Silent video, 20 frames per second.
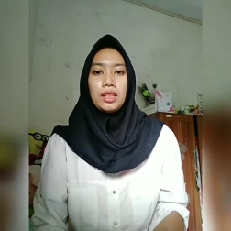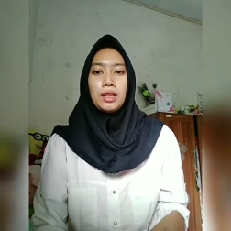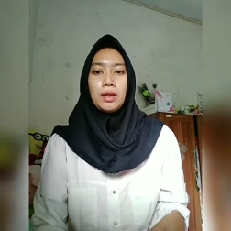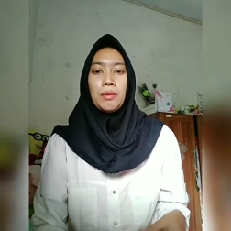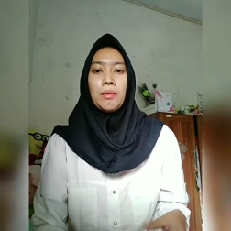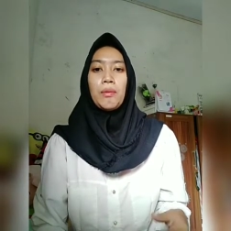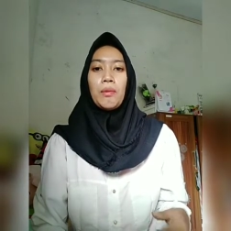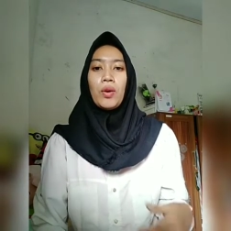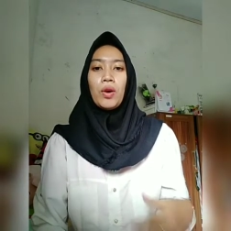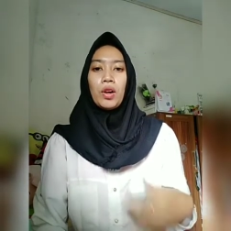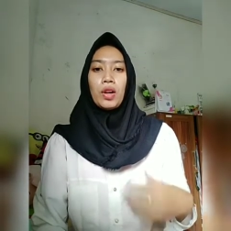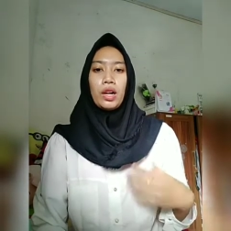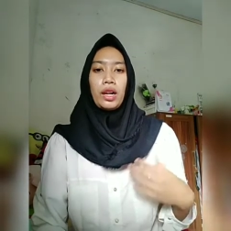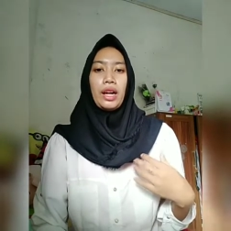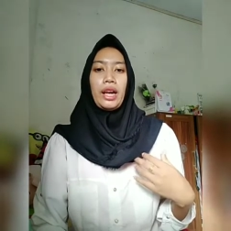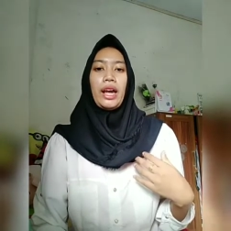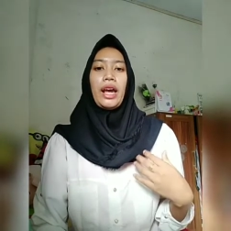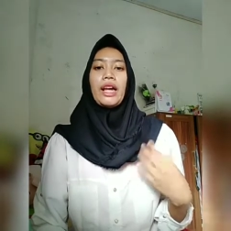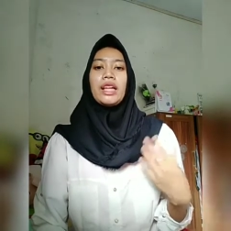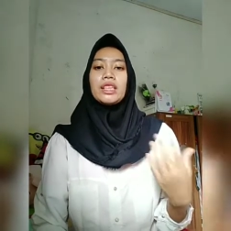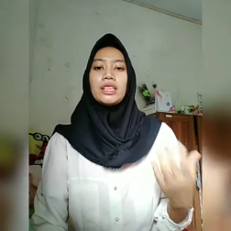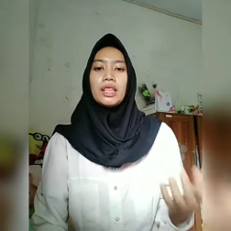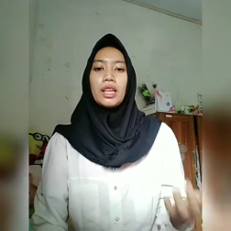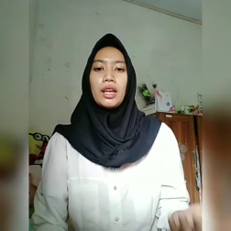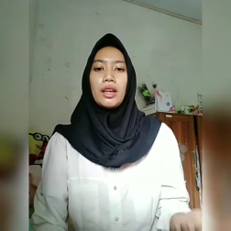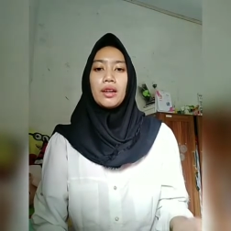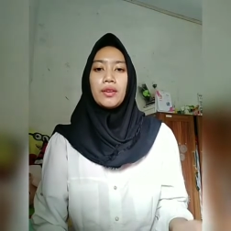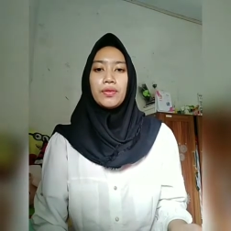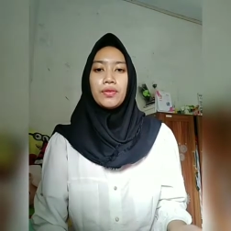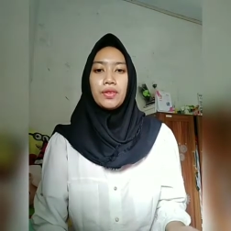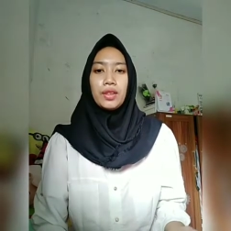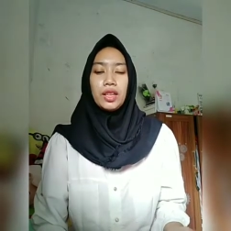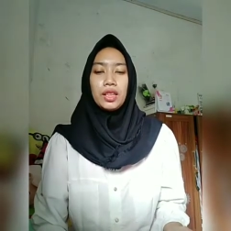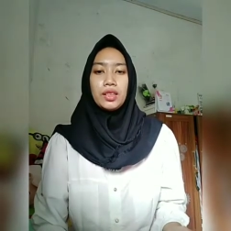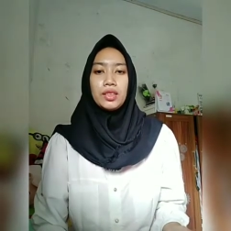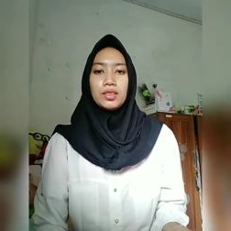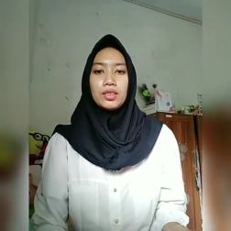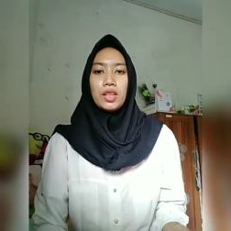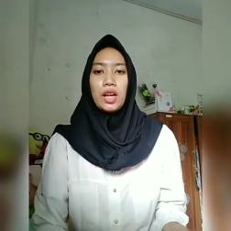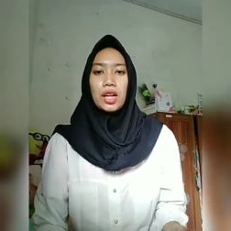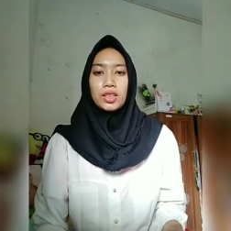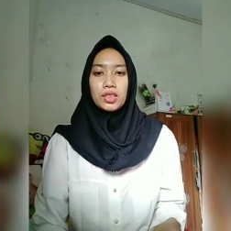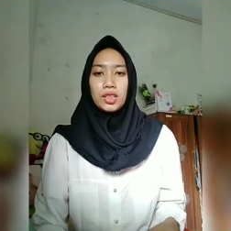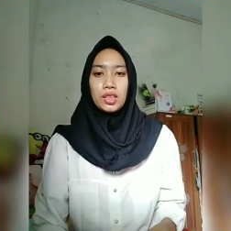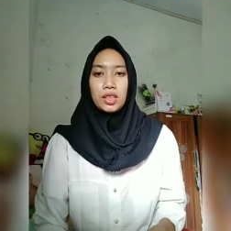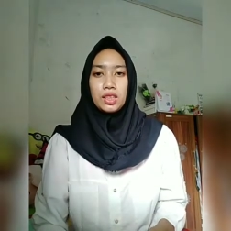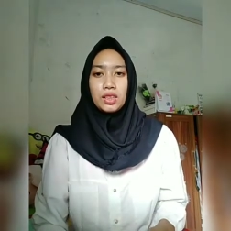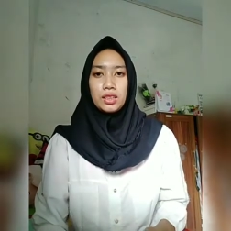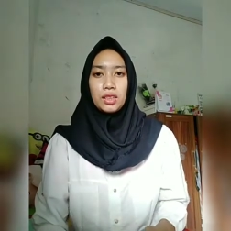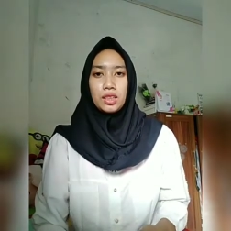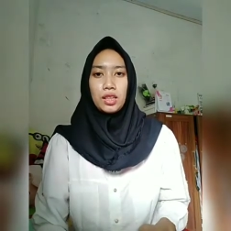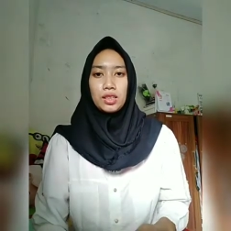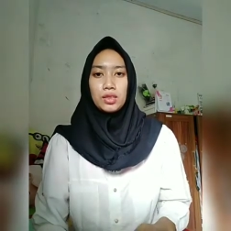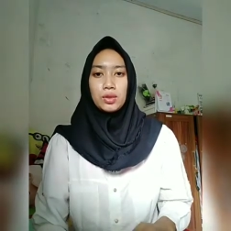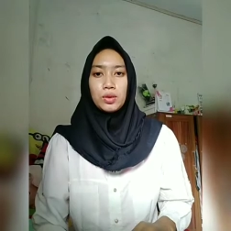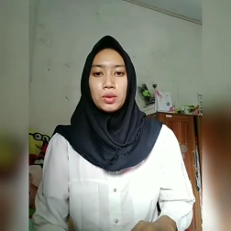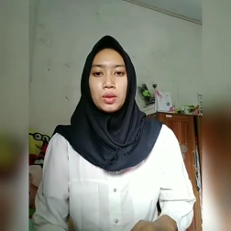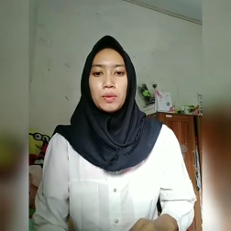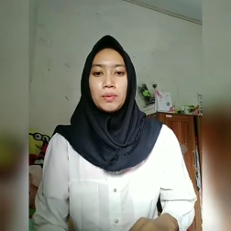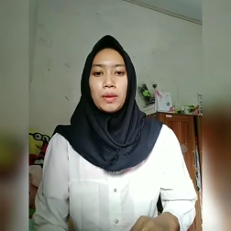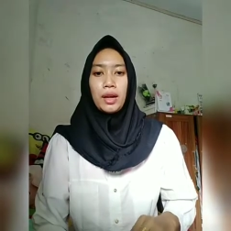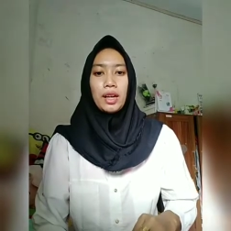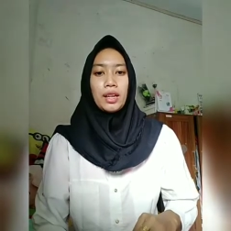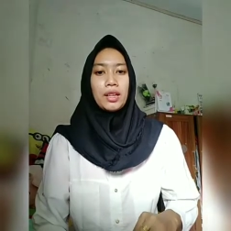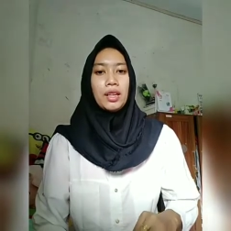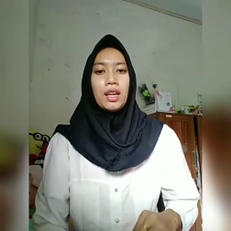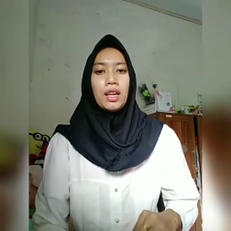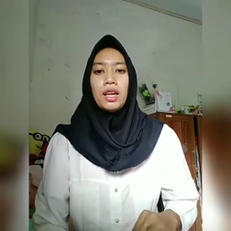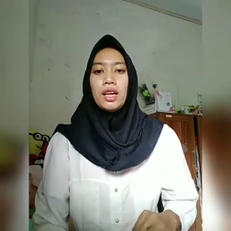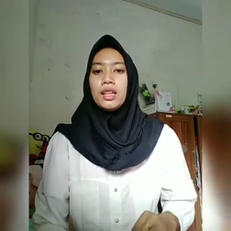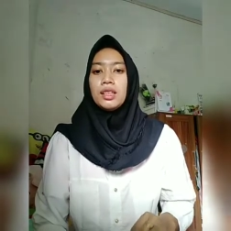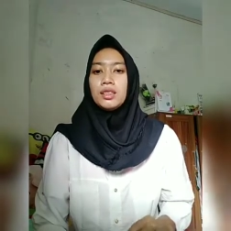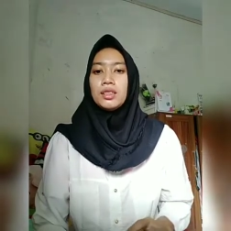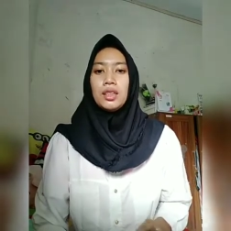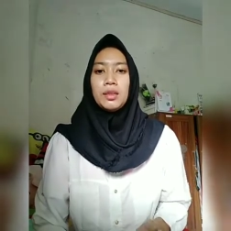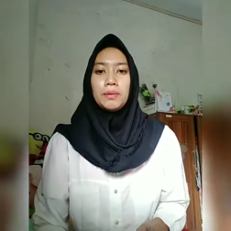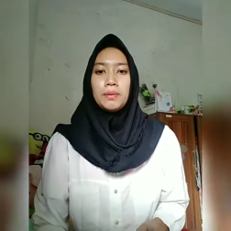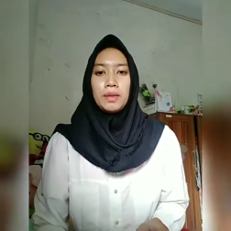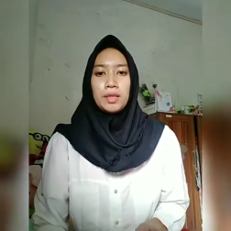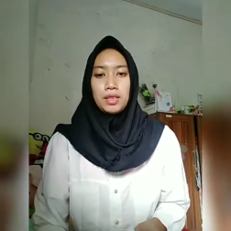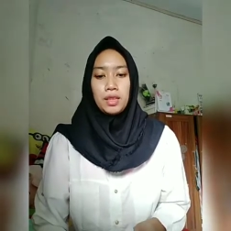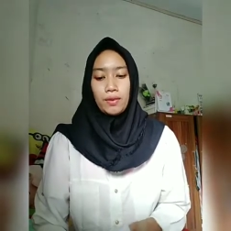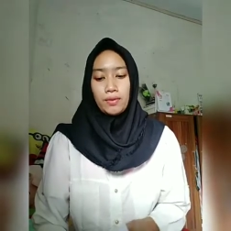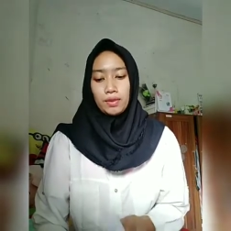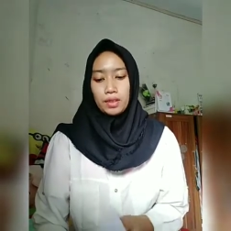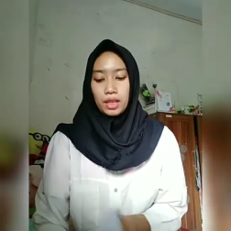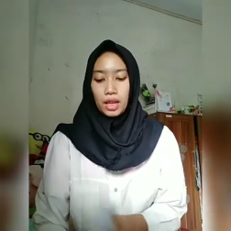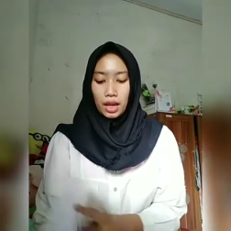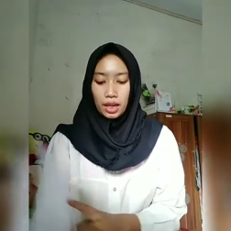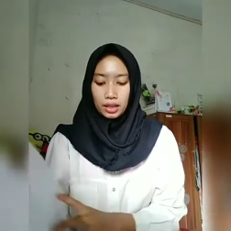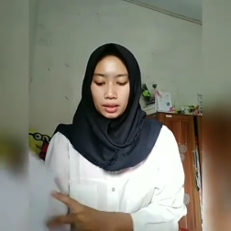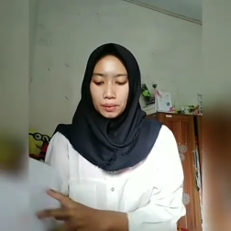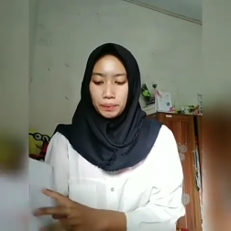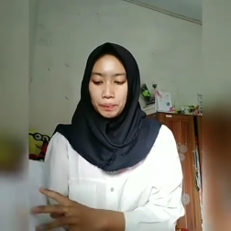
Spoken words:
more active in interaction in classroom and not passive again.